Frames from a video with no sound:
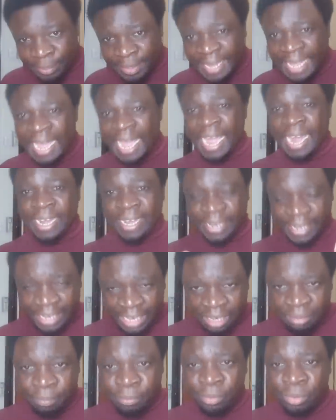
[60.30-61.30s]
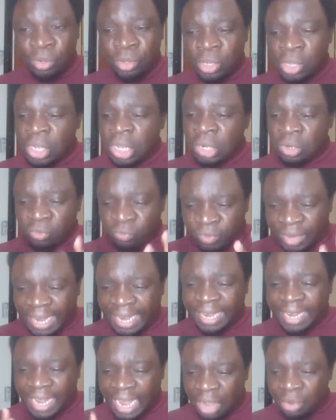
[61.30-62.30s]
prayer and help to
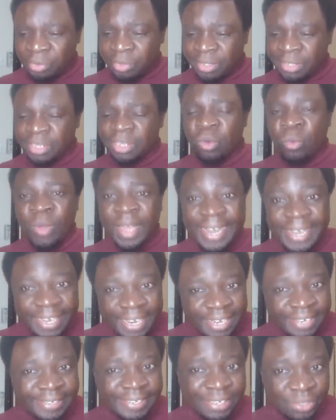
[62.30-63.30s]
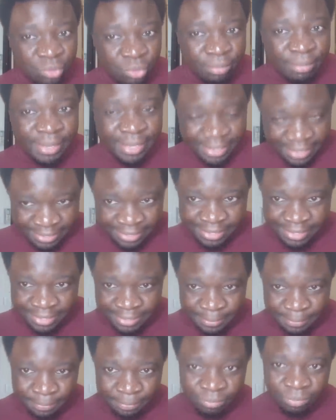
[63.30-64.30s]
find out where Dennis Itumbi is?